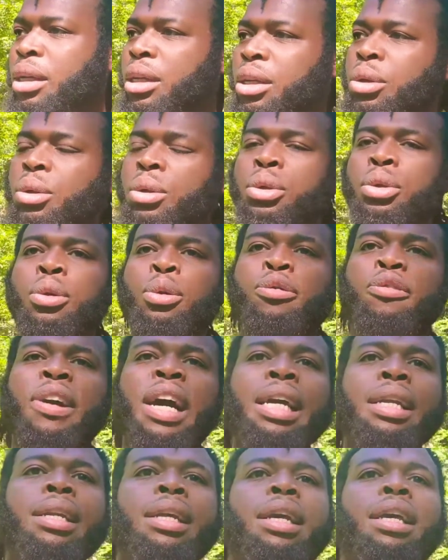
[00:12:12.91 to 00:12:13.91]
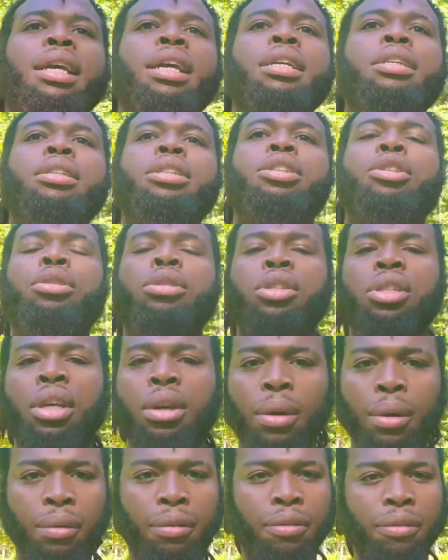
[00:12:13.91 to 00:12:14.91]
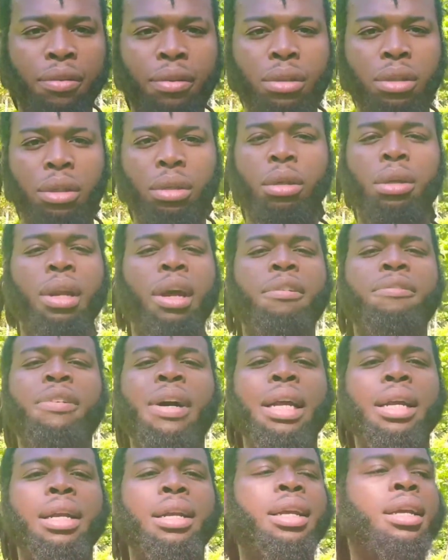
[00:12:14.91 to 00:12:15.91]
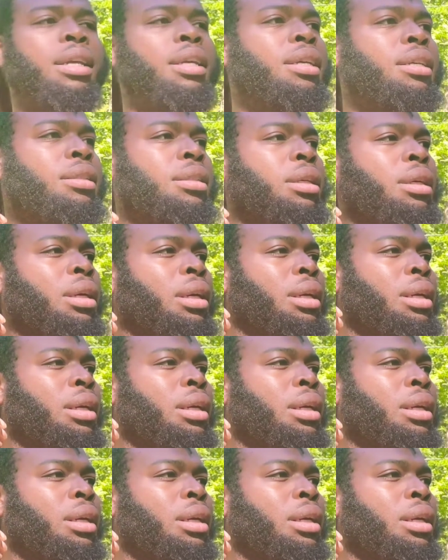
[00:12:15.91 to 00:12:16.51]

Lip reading: You fighting against yourself. You're not fighting against.